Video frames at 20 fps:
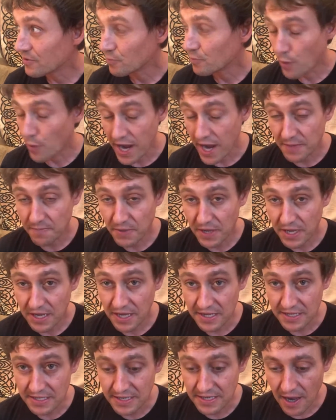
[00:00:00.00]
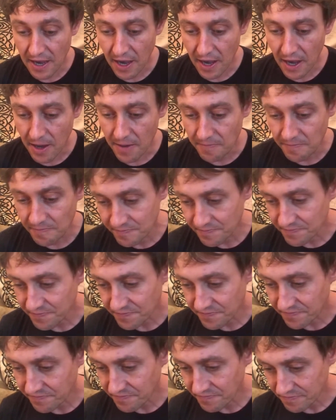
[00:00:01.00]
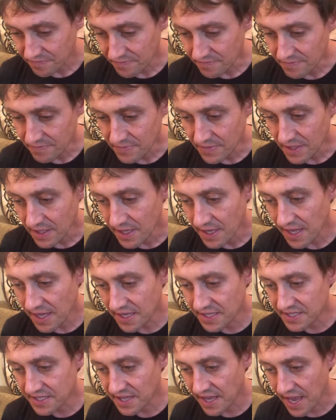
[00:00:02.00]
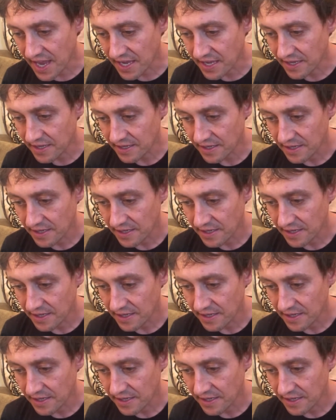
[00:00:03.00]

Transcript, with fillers: right? Because um, it's like